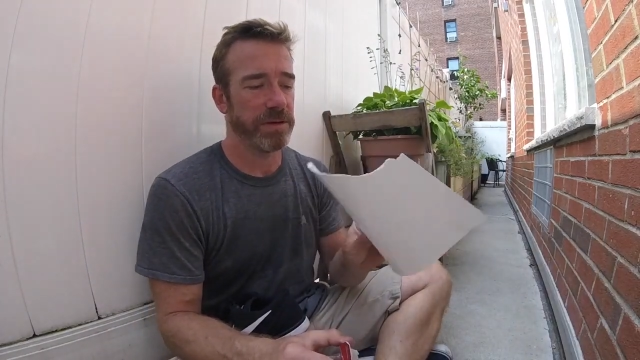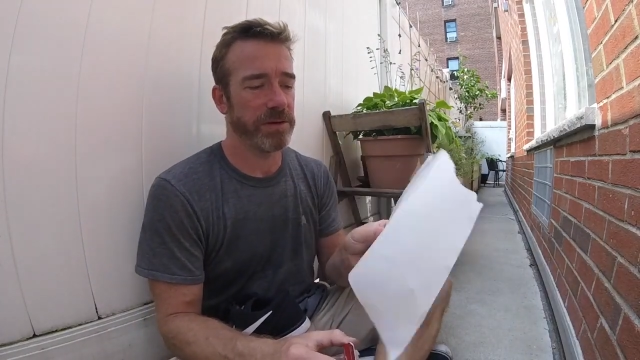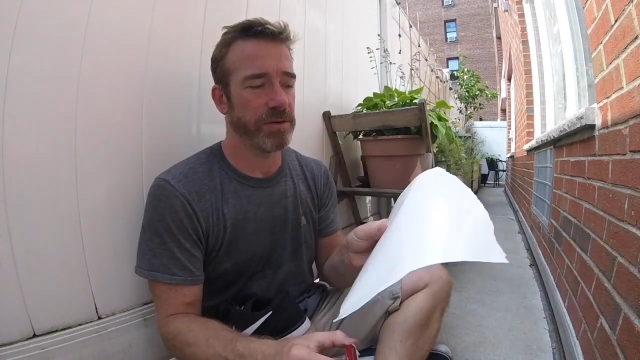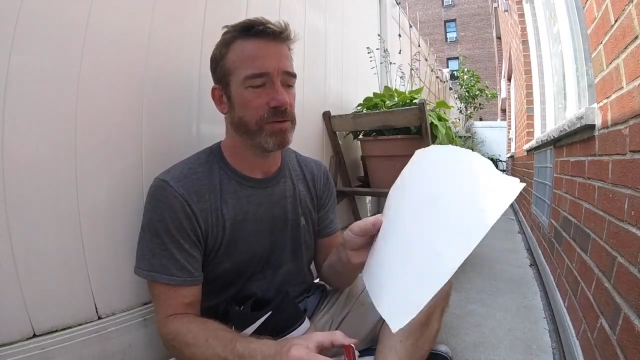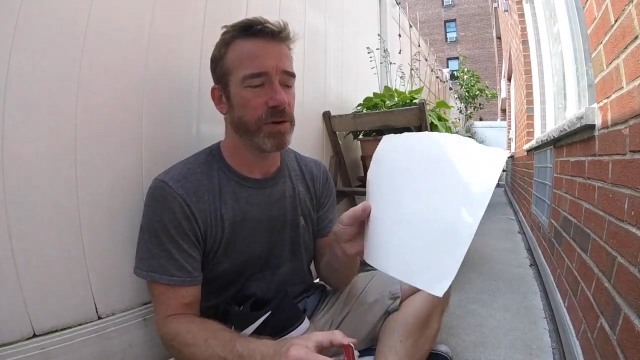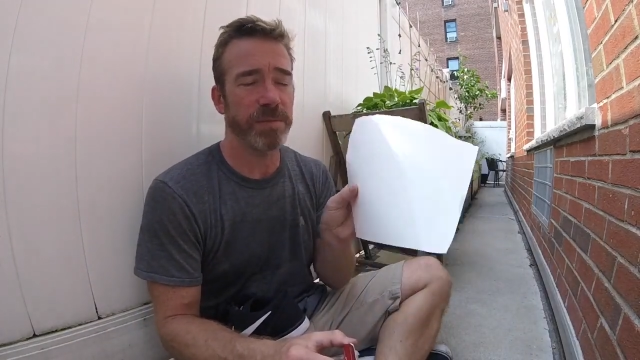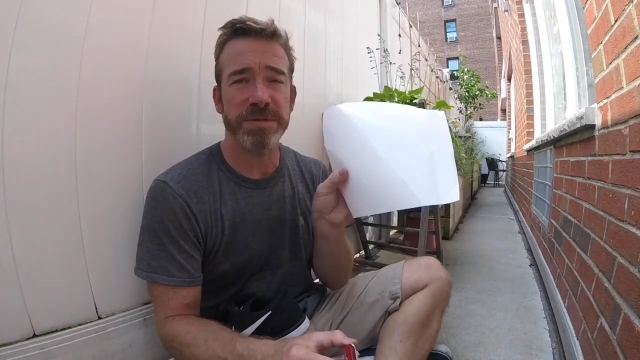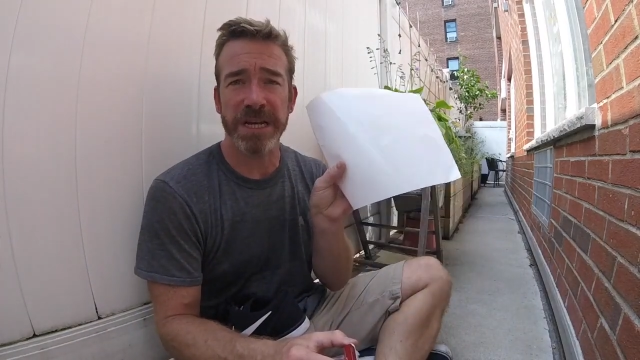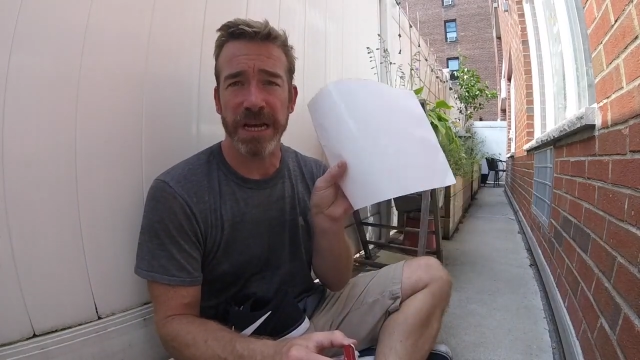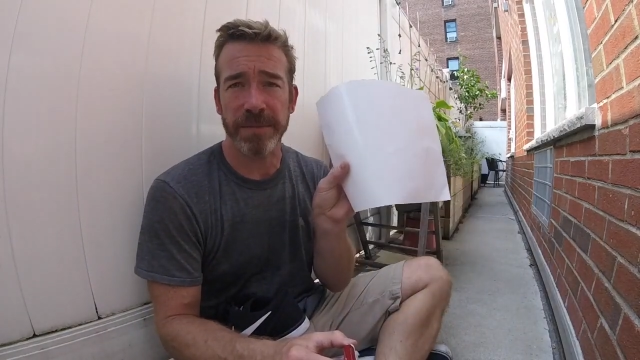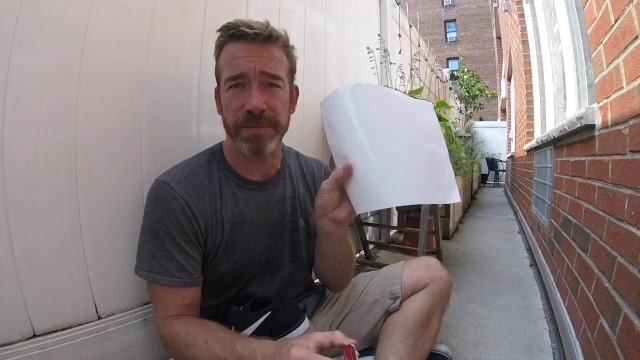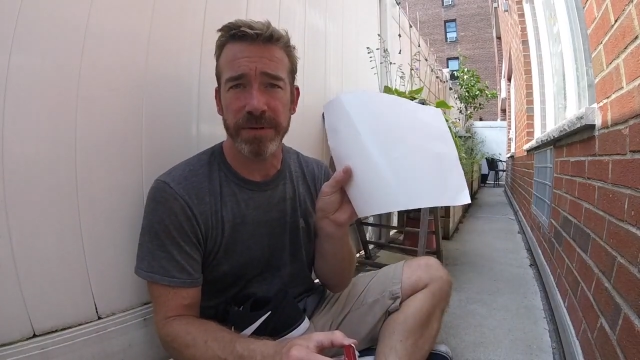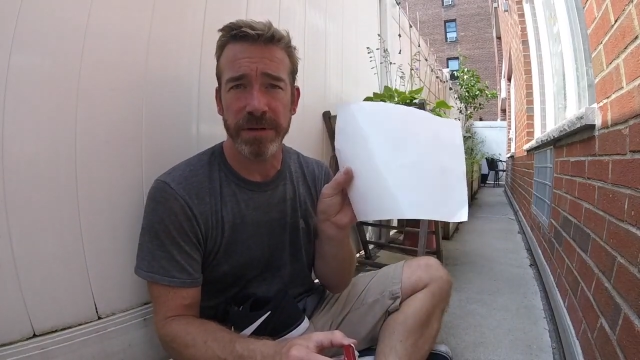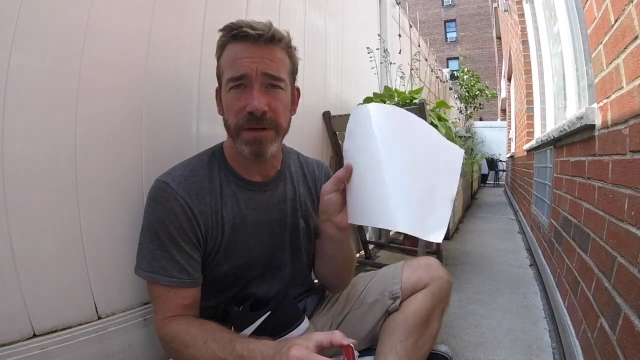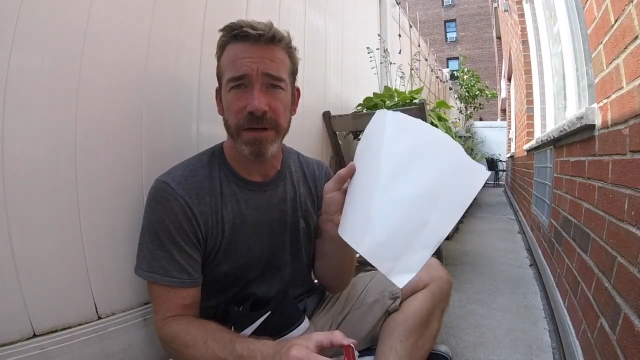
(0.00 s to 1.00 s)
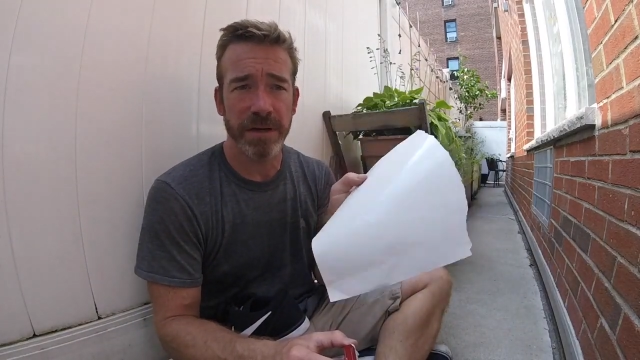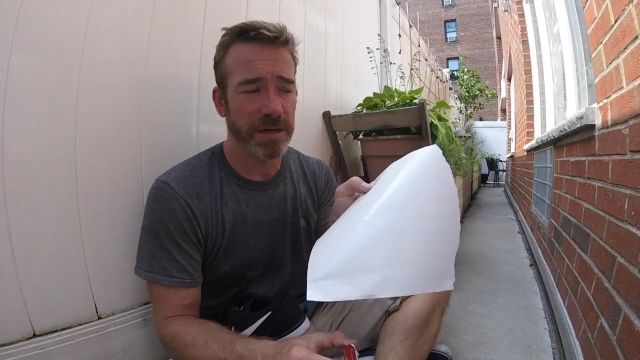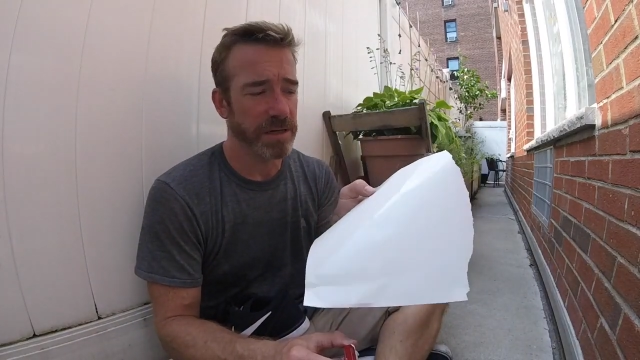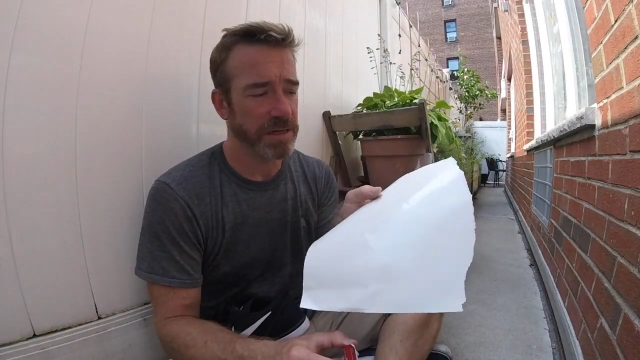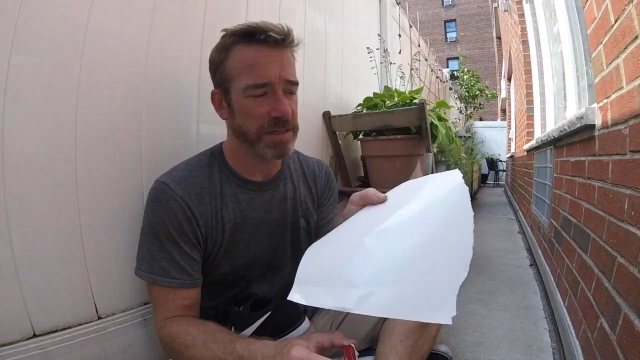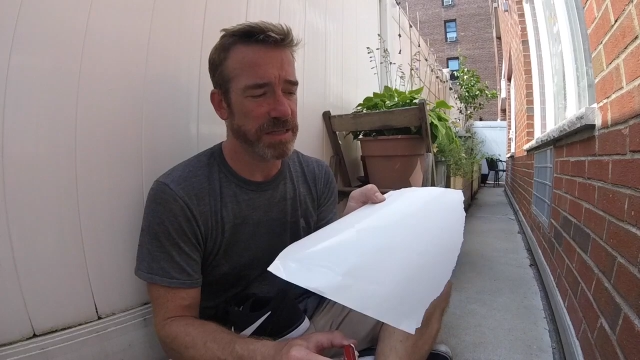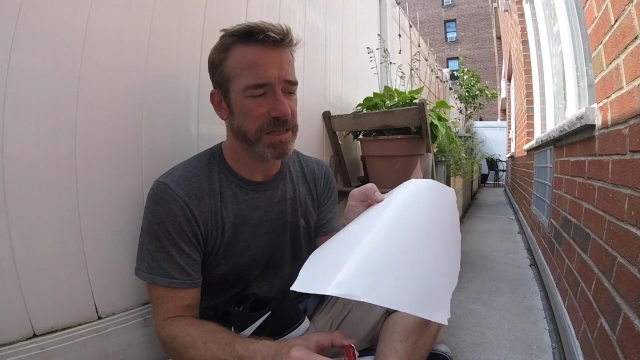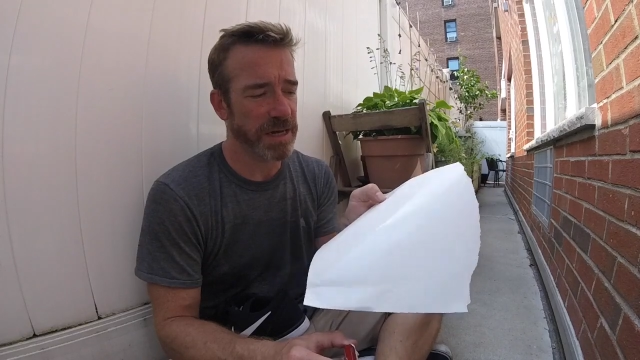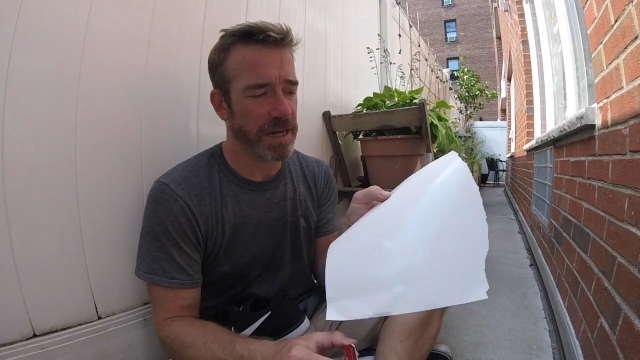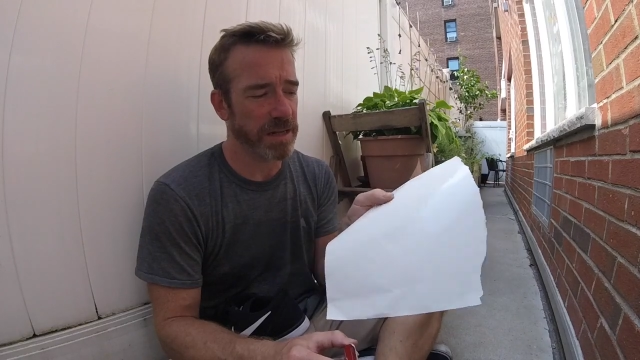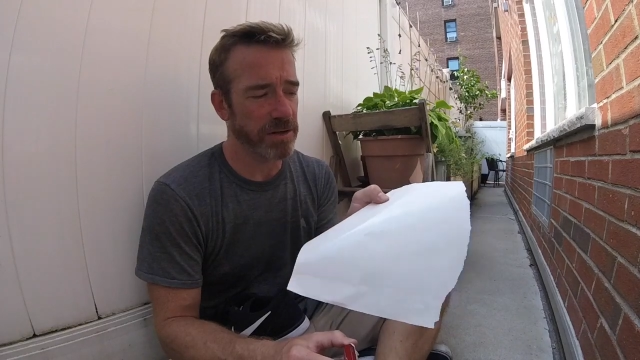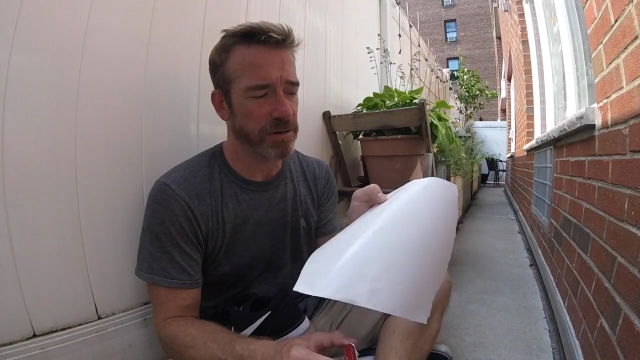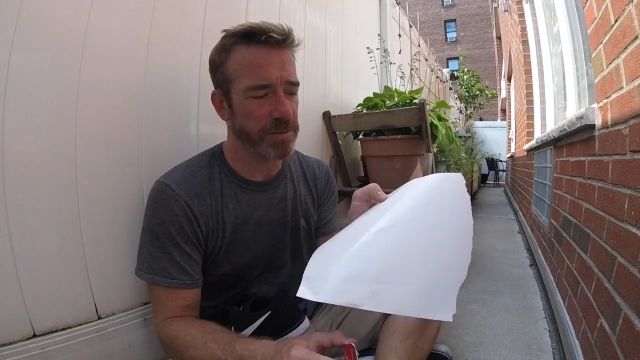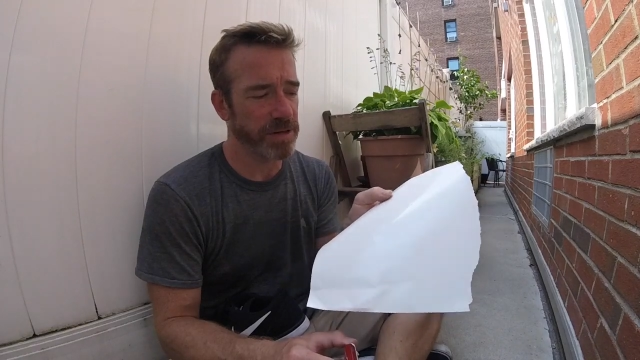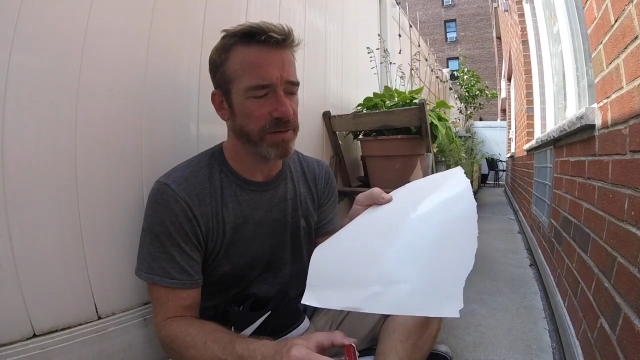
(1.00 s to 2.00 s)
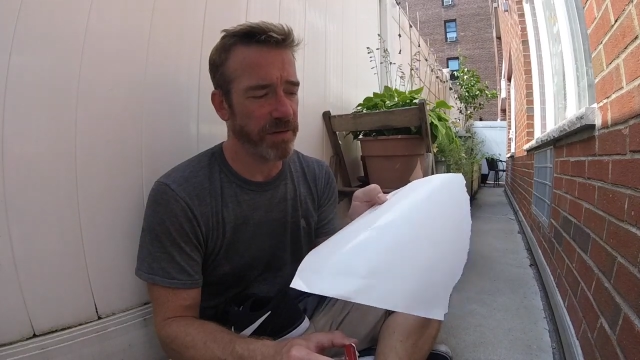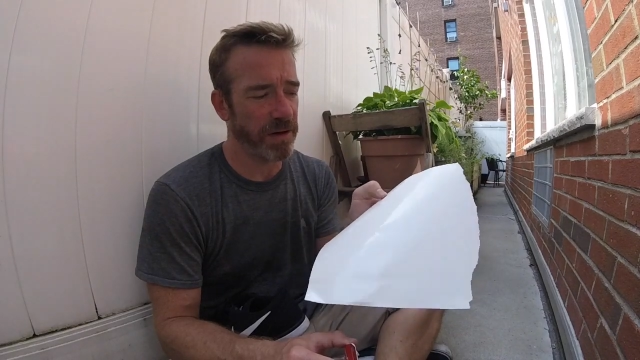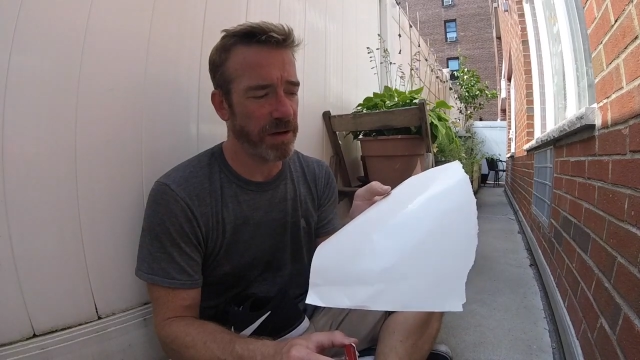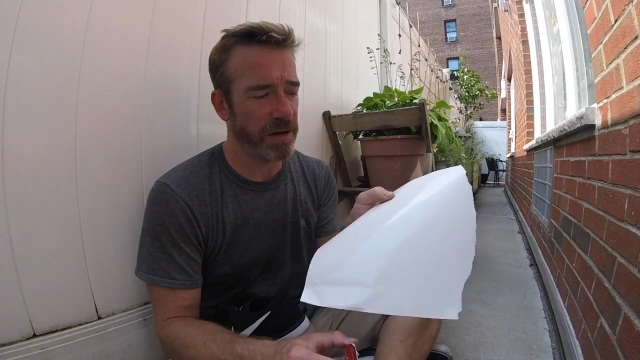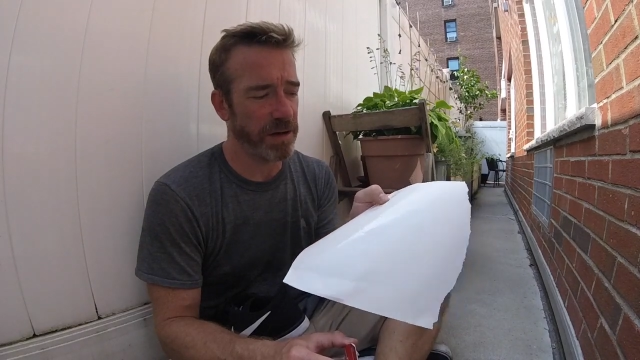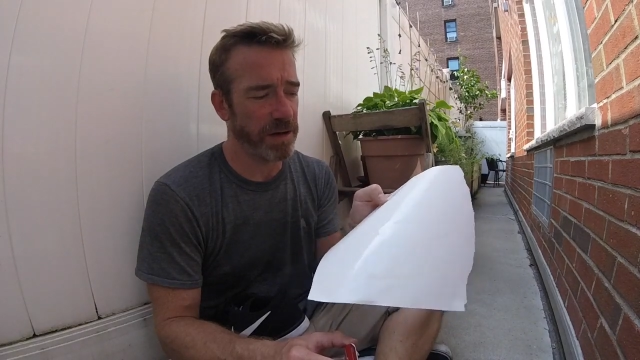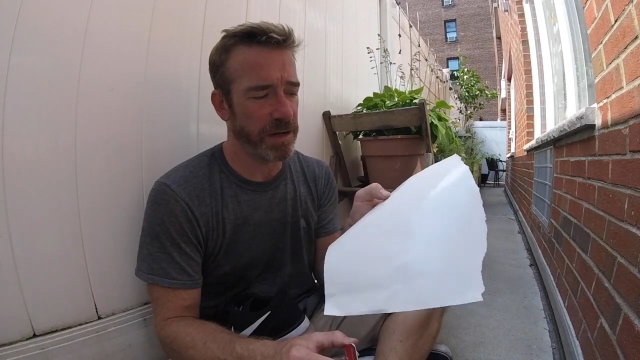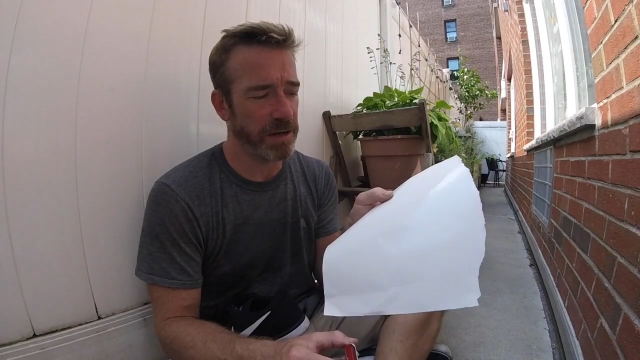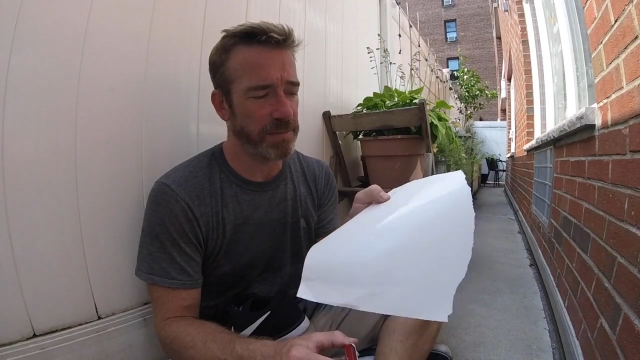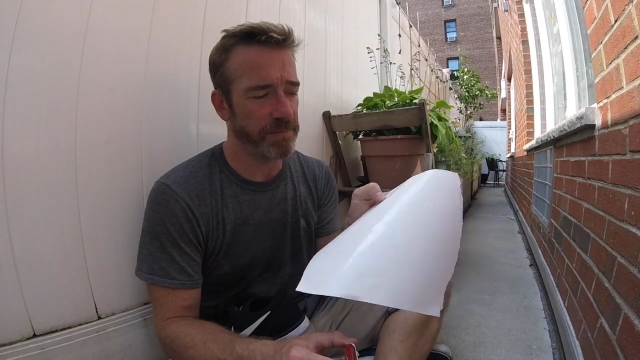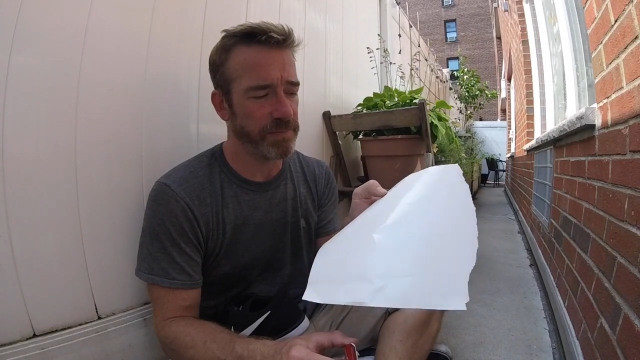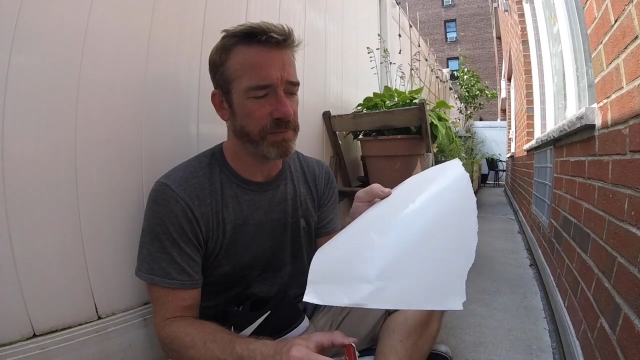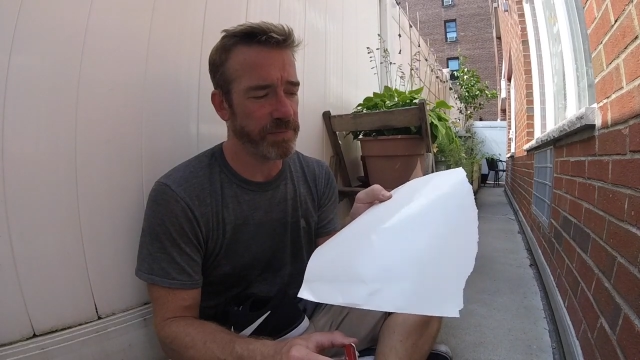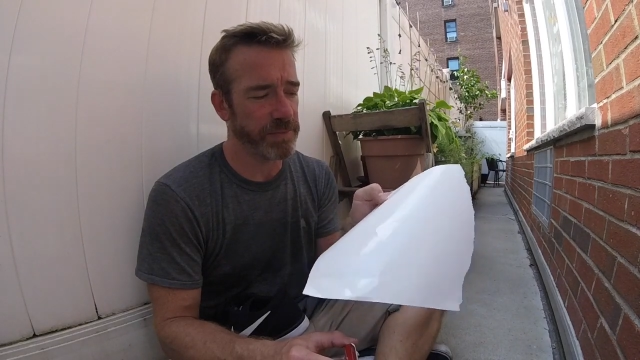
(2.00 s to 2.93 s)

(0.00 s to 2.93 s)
grip tape because it's got a little bit of a